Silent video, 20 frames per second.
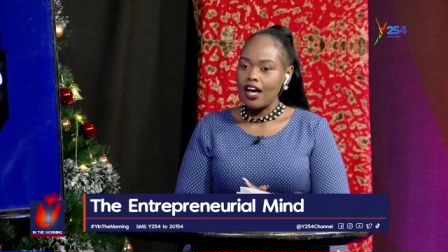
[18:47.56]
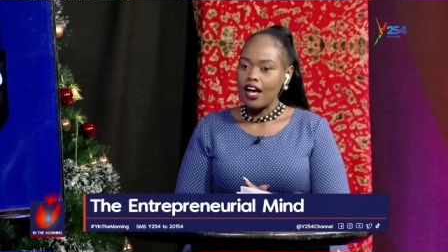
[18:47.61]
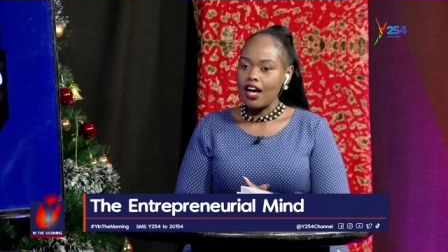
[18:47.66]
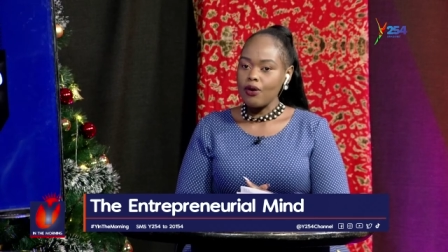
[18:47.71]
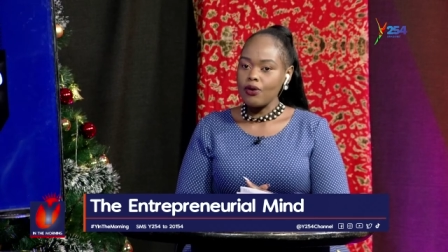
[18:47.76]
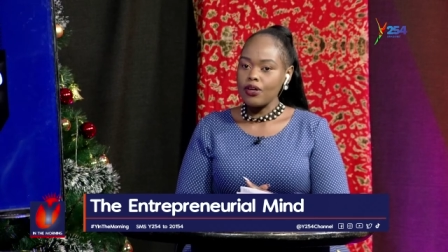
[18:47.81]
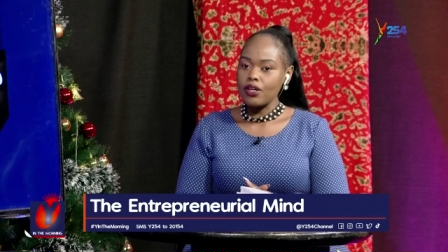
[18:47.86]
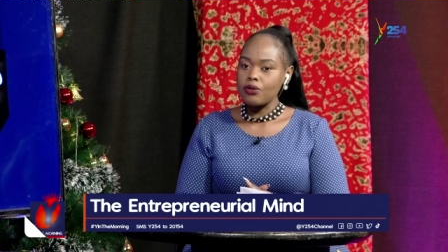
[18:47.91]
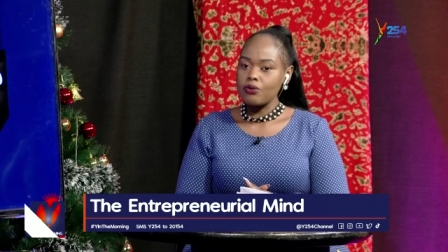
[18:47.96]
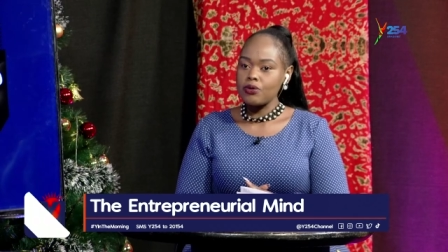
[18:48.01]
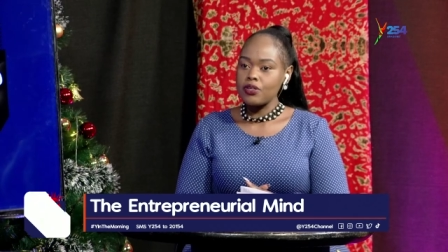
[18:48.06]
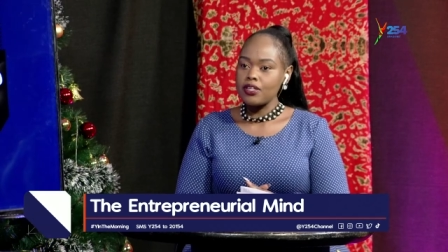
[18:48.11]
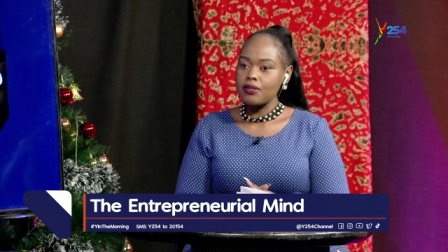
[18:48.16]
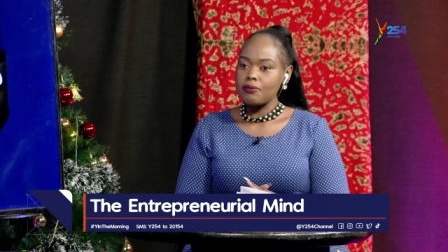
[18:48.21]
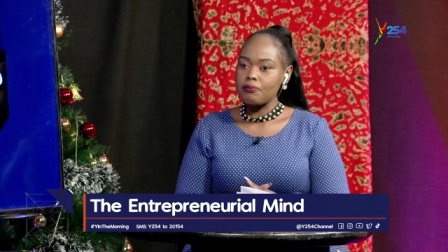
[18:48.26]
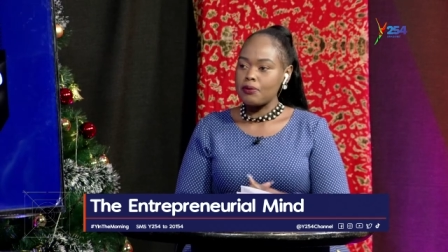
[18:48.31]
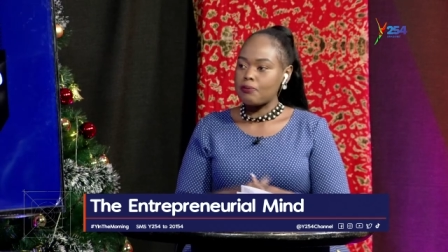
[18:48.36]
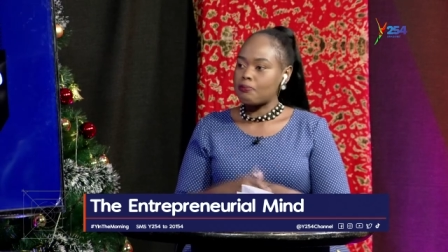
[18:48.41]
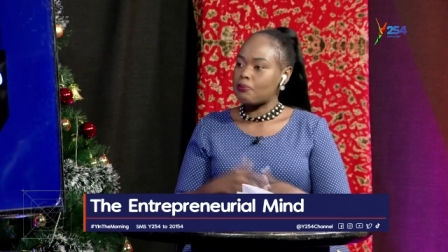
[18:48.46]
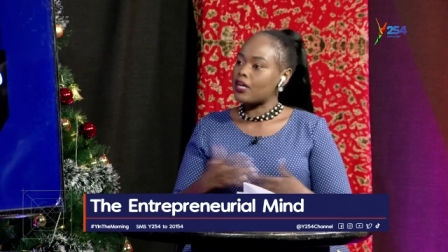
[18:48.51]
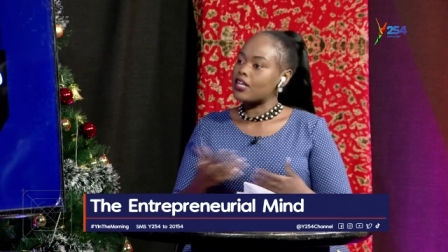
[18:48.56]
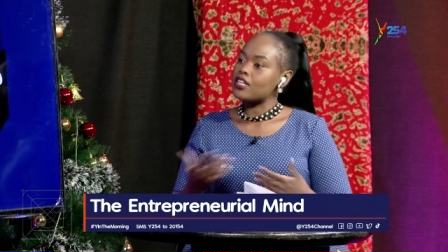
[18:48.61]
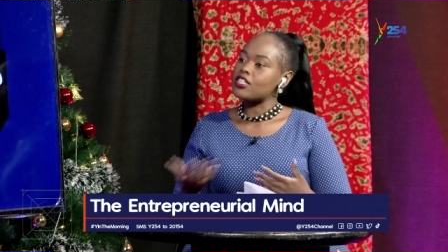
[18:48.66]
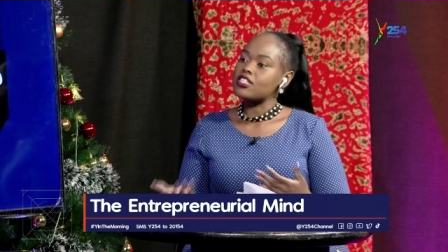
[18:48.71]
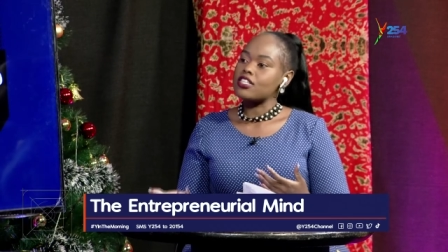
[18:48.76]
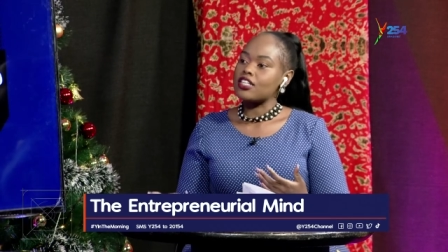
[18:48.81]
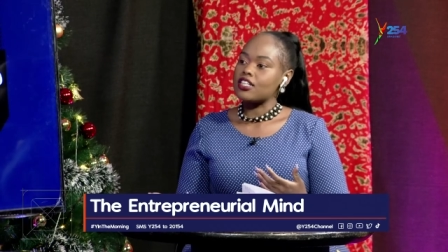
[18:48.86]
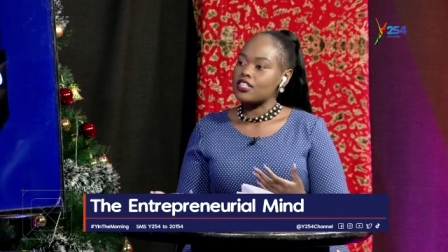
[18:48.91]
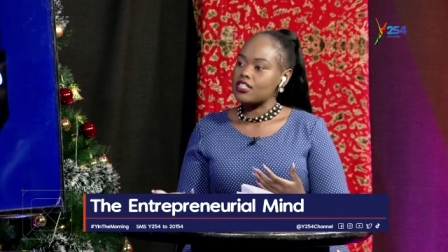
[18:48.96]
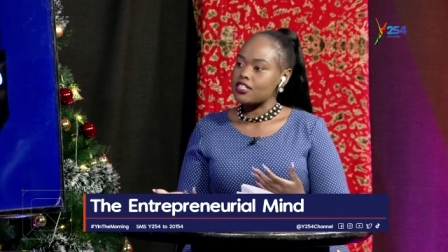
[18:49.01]
how can we be
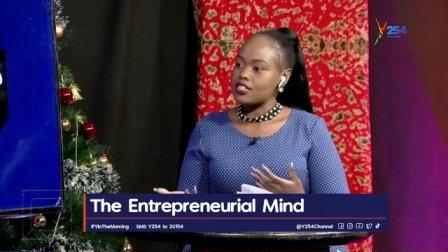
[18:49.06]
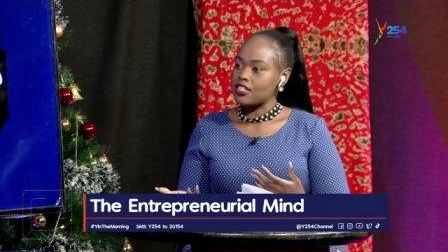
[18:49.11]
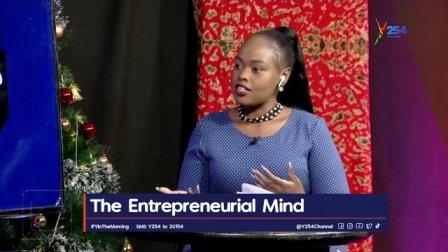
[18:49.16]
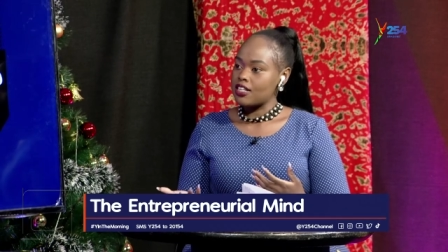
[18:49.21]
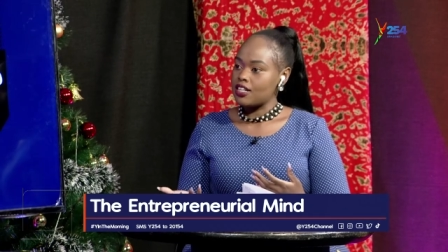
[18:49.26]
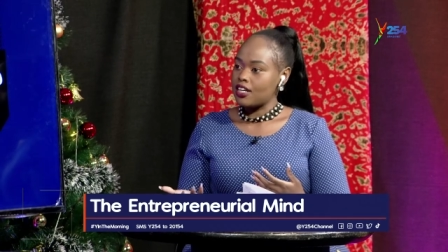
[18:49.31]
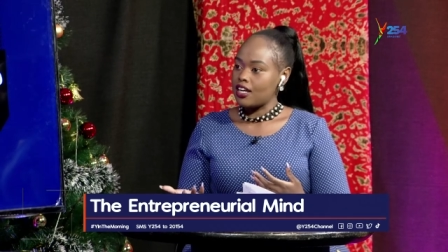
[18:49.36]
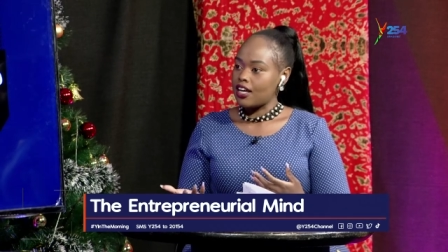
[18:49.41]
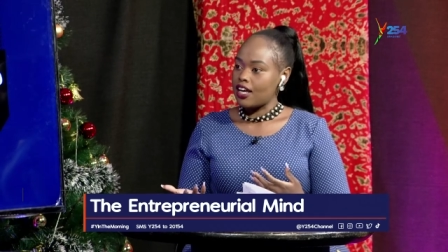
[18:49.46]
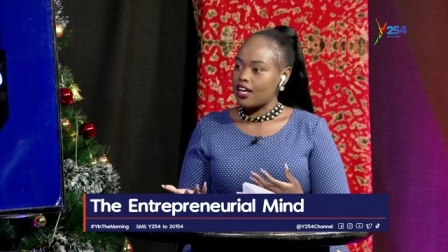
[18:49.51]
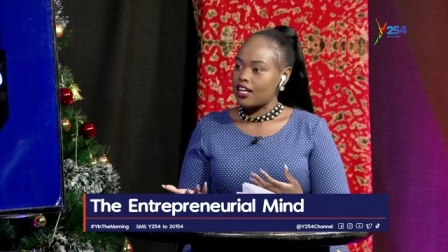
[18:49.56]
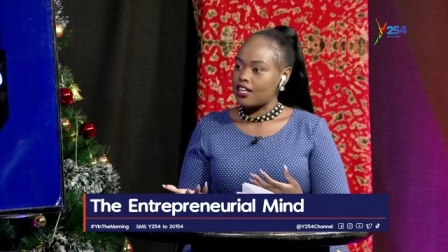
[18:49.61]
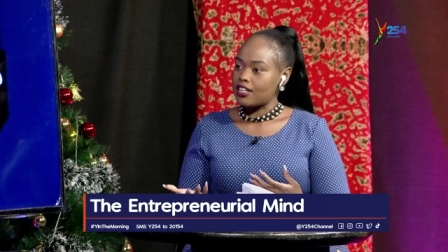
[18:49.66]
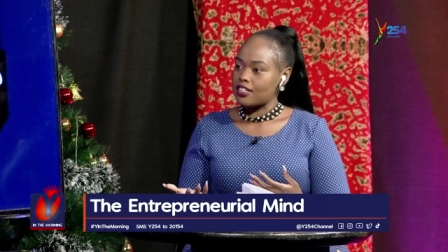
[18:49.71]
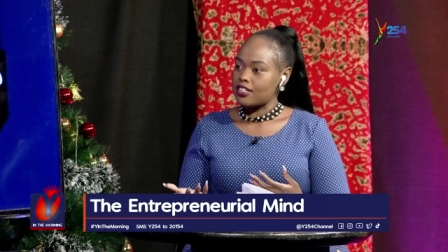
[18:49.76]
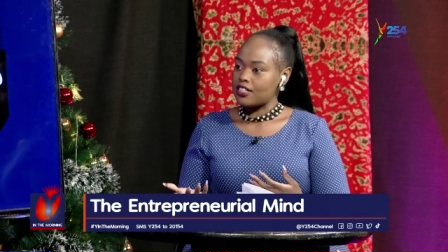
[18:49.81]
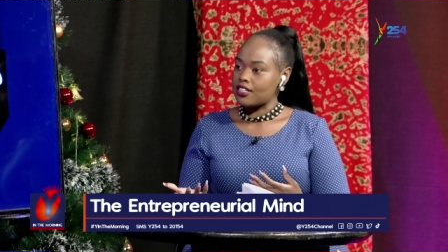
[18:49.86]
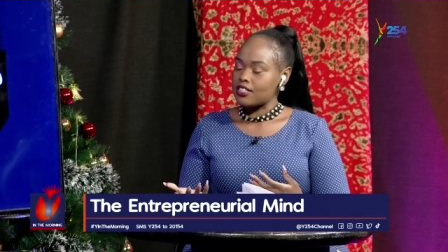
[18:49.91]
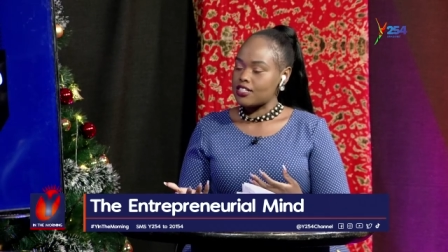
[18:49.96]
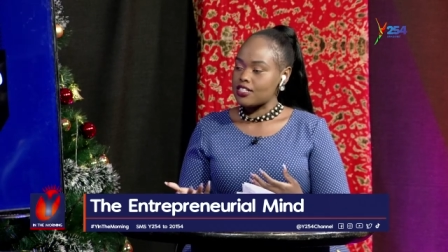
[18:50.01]
patient and uh,